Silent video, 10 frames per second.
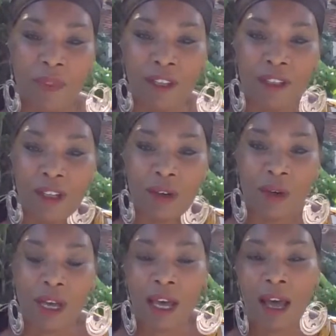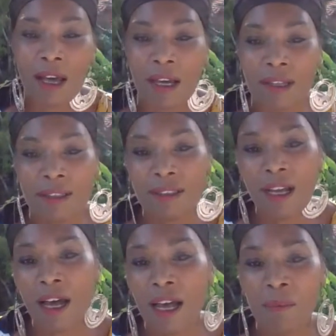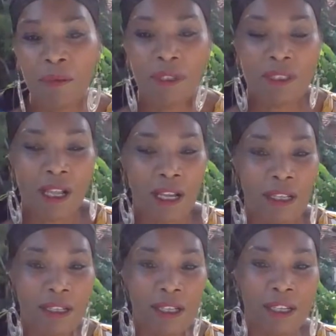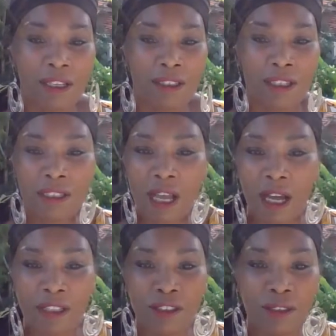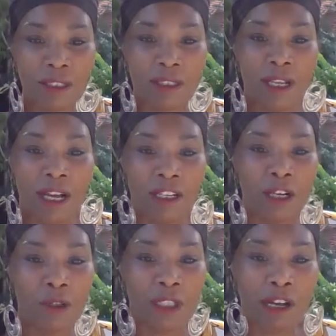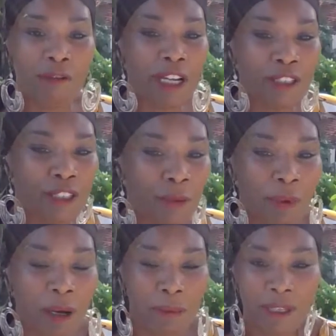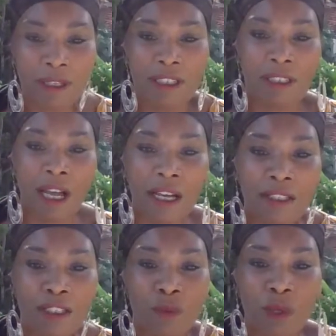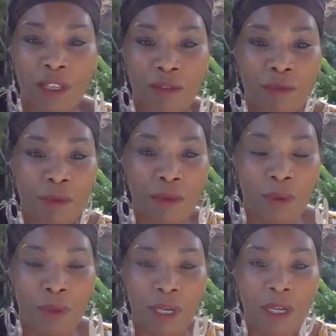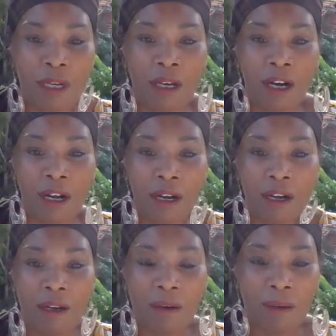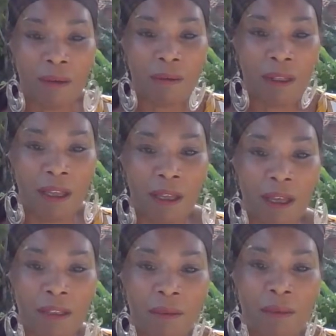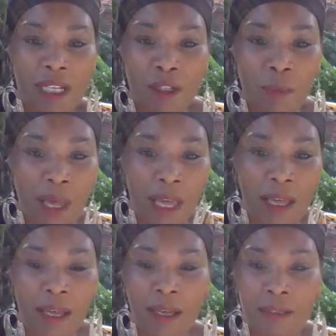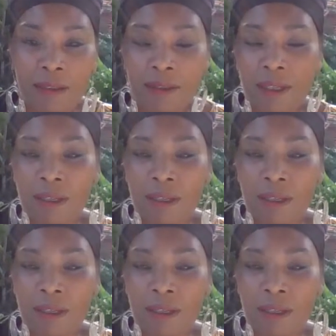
You know, at the time it was like, designers did not go direct to the public. Designers went through, uh, uh, they had a middleman,